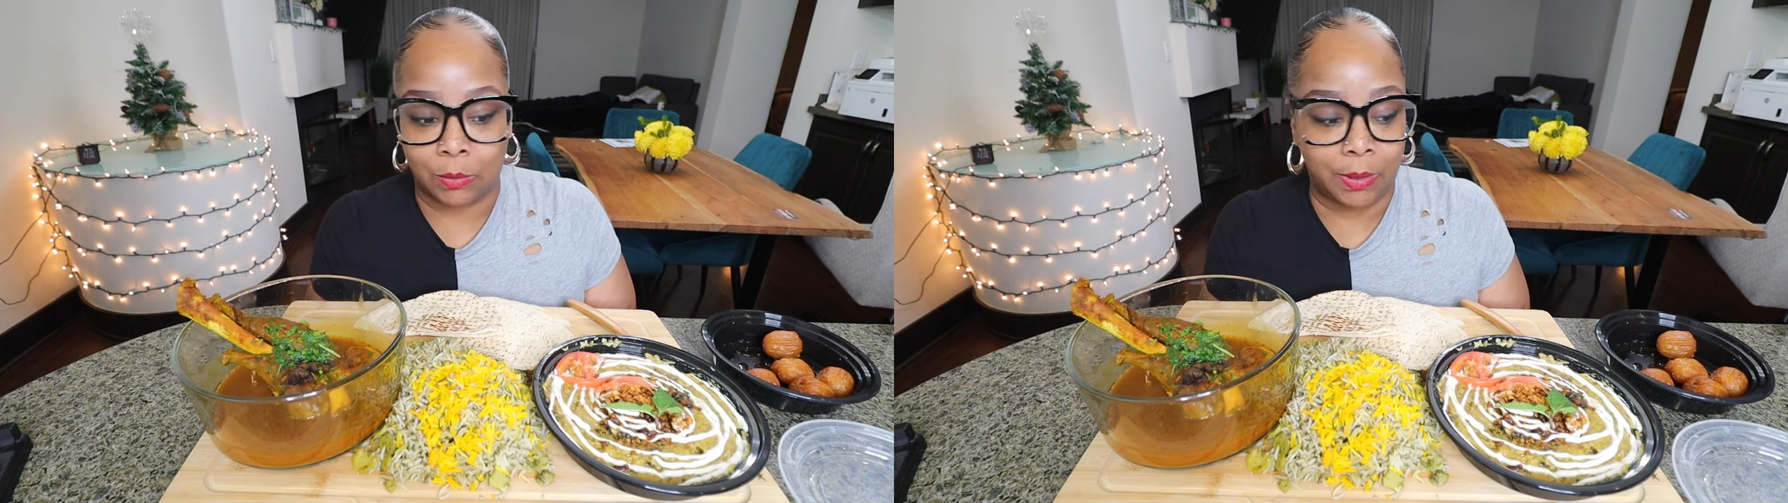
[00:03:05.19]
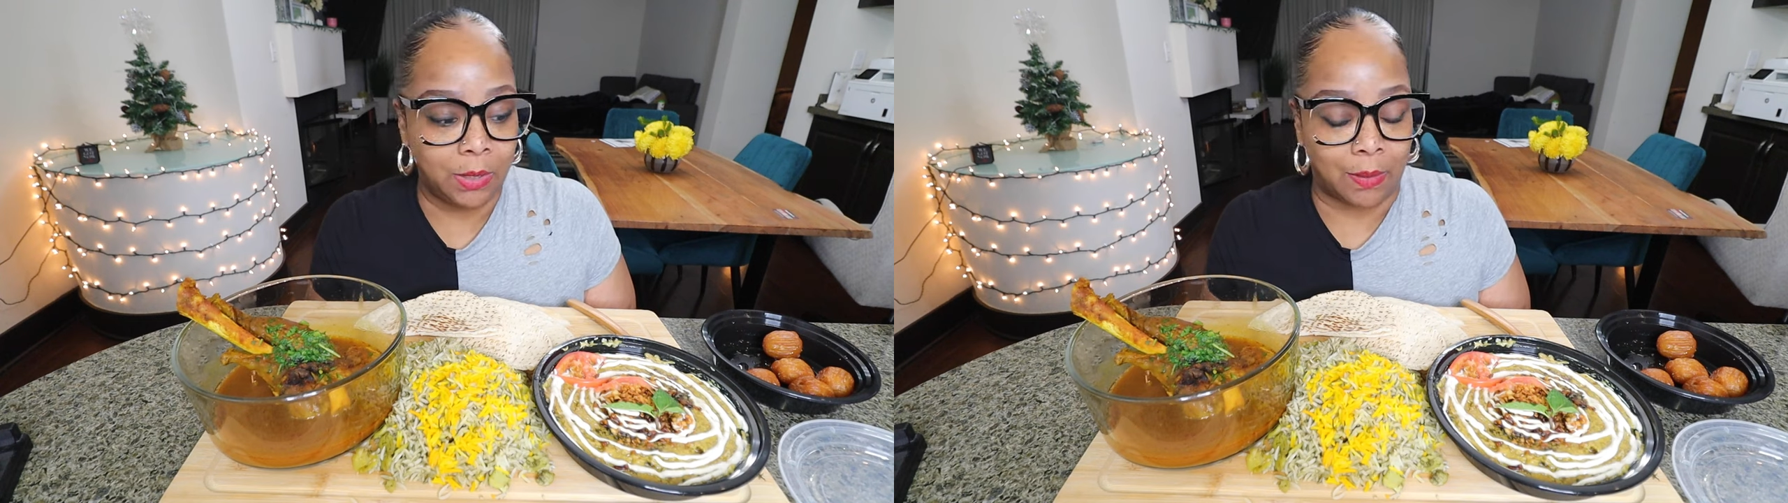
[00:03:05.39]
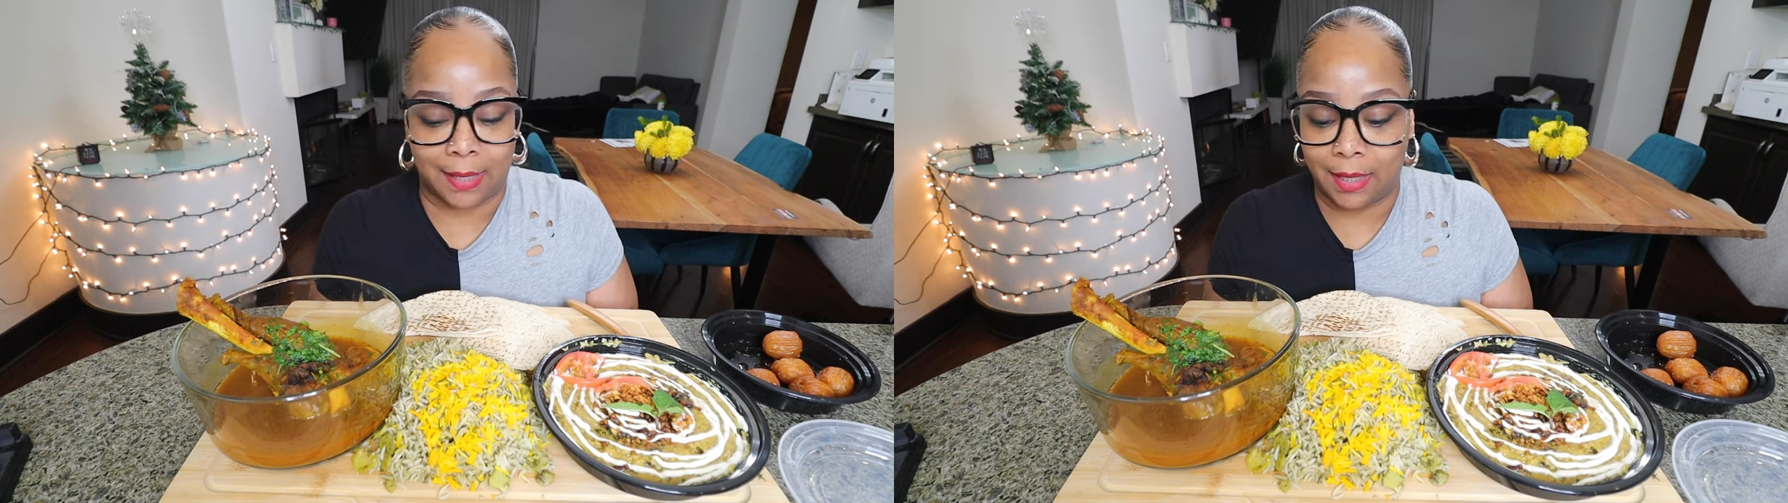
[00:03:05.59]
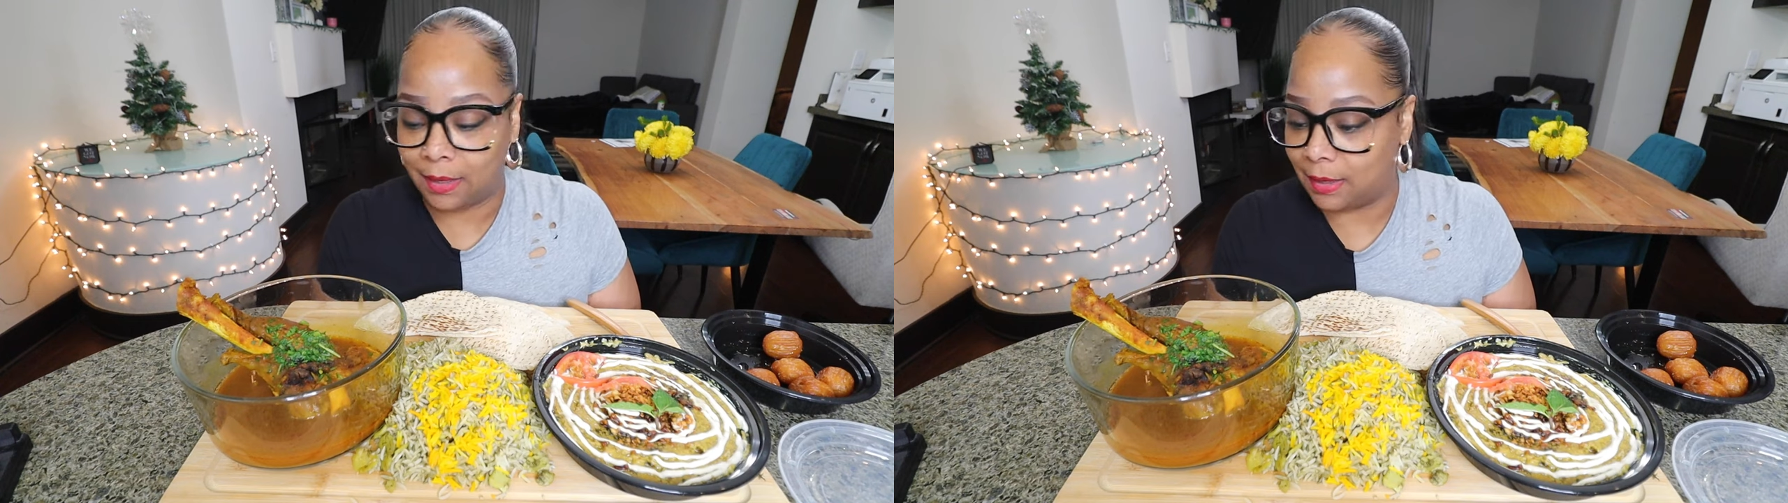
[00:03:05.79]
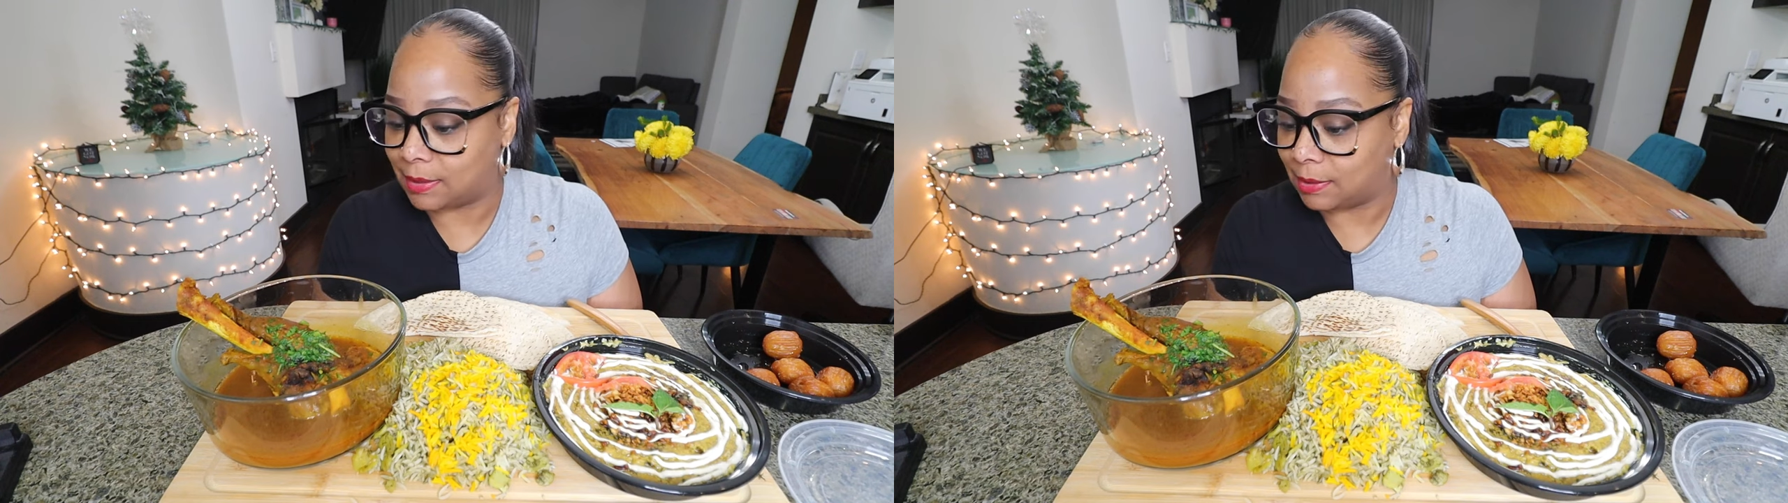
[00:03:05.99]
What do I
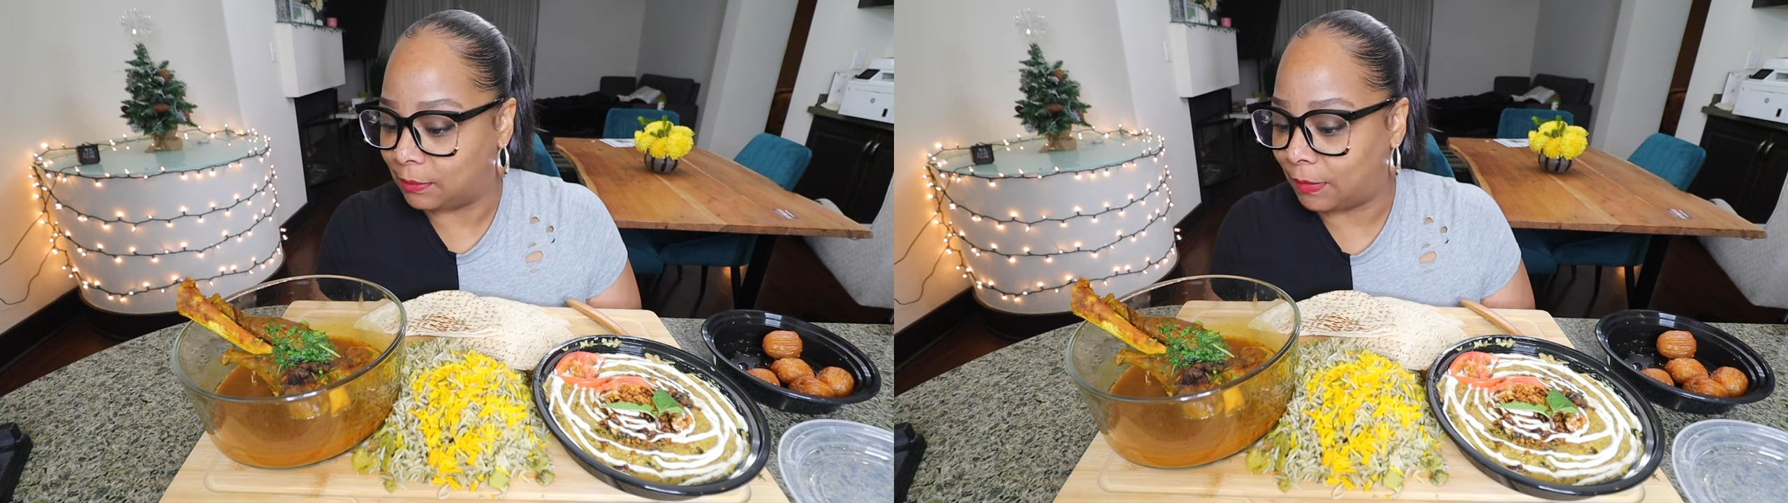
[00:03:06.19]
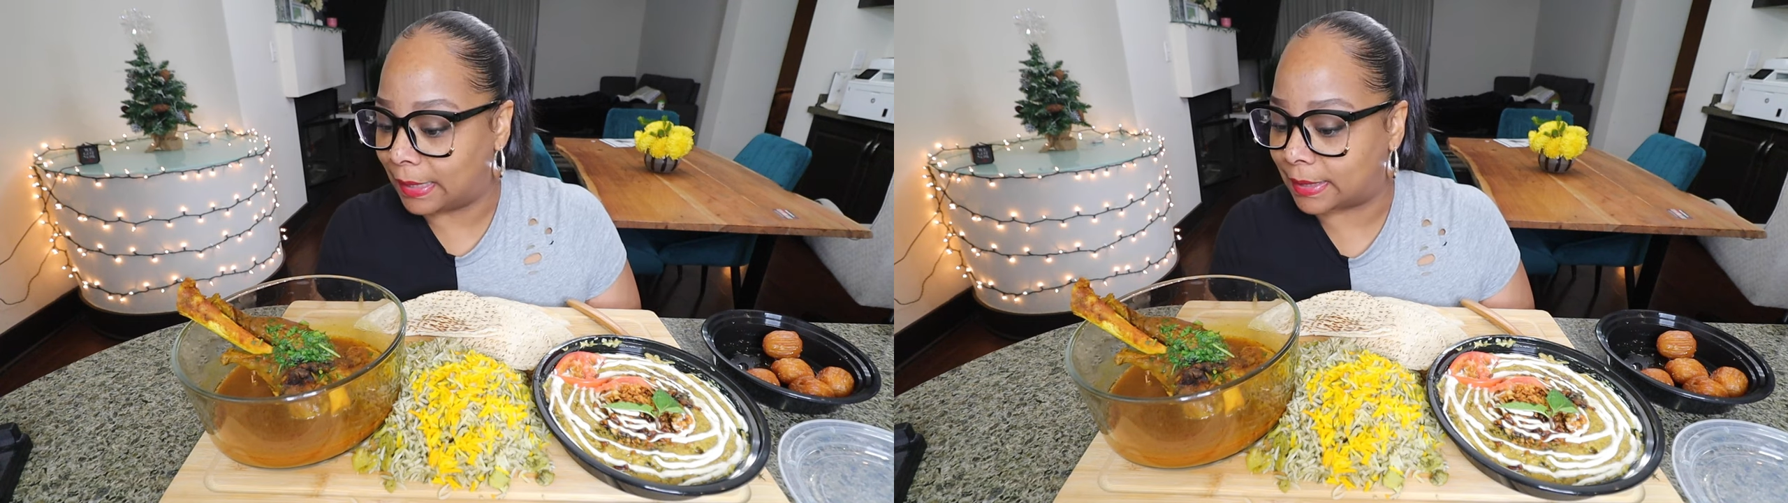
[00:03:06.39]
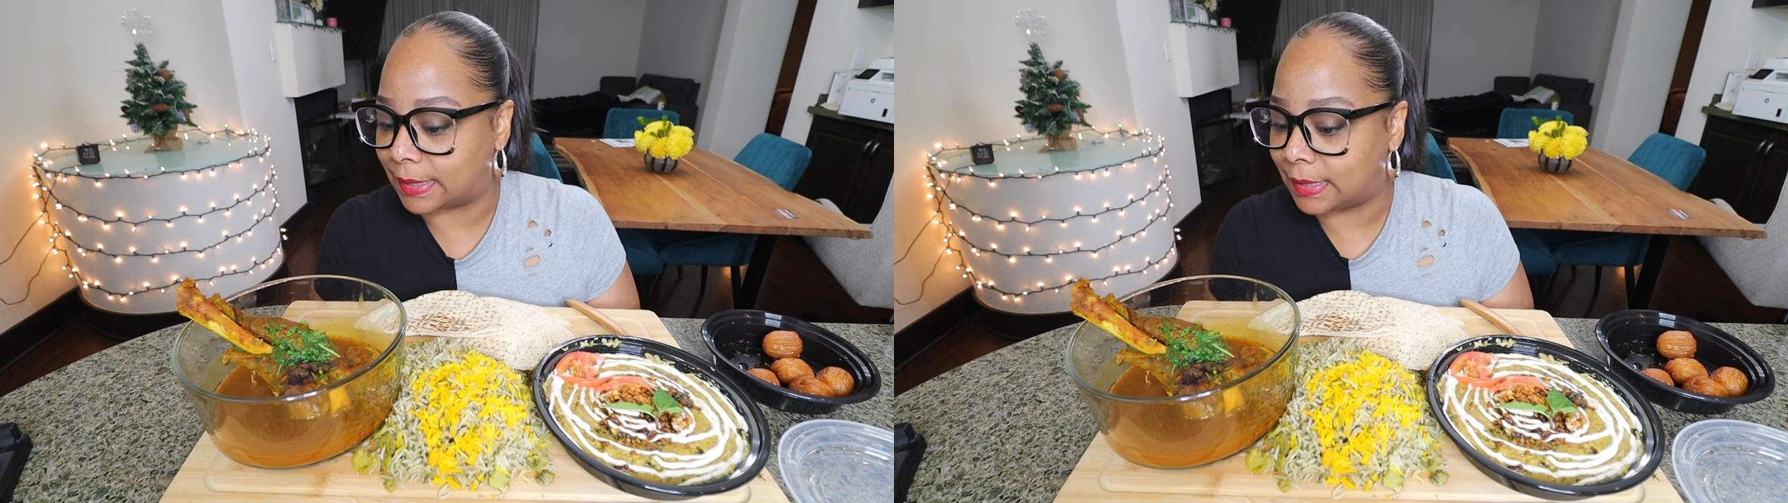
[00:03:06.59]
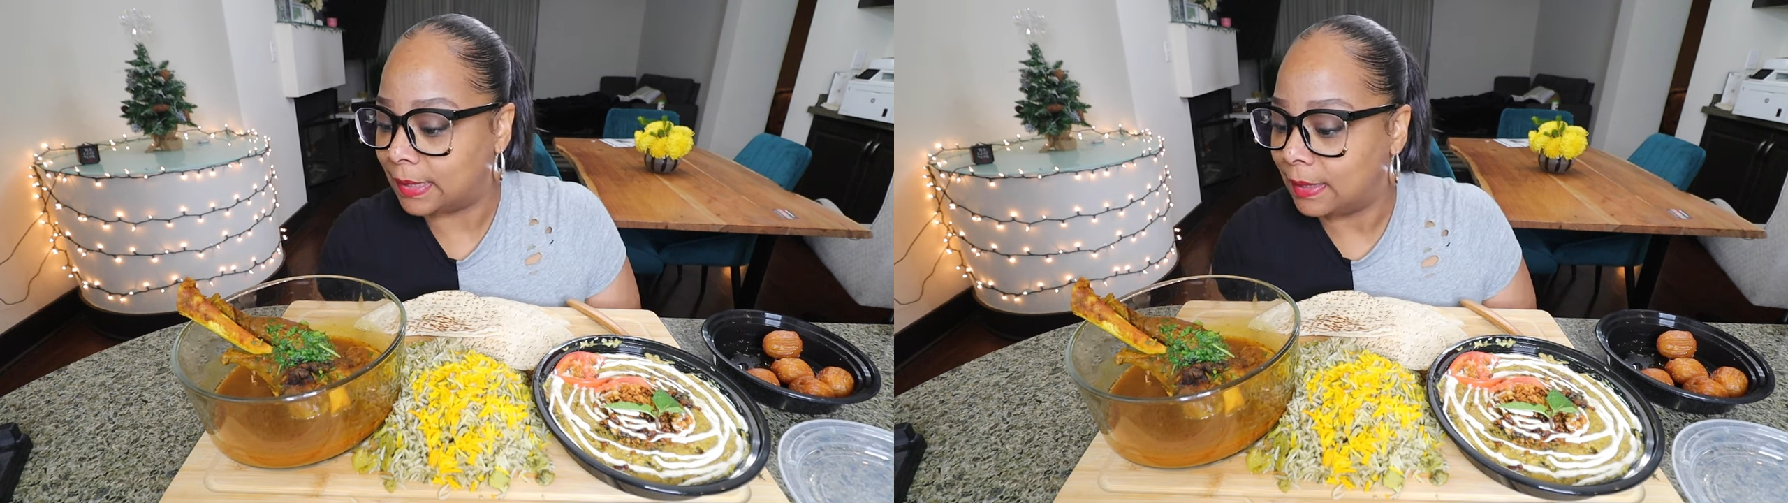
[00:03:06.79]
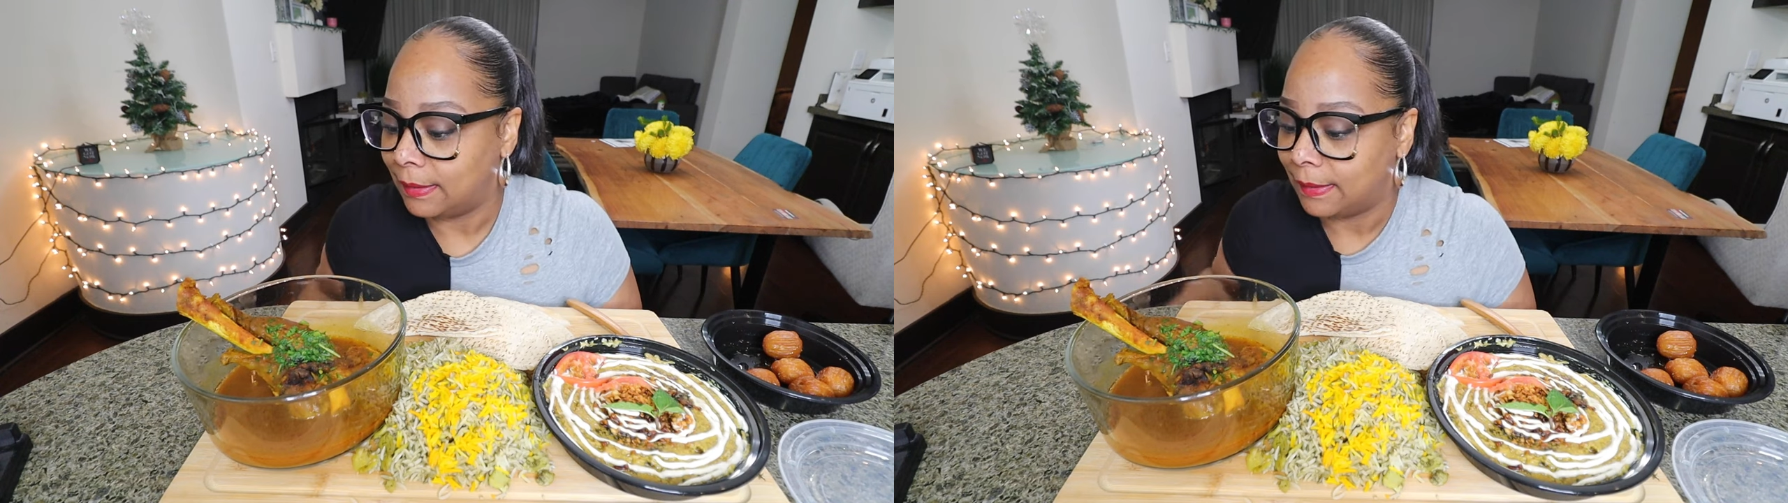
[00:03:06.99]
get into first?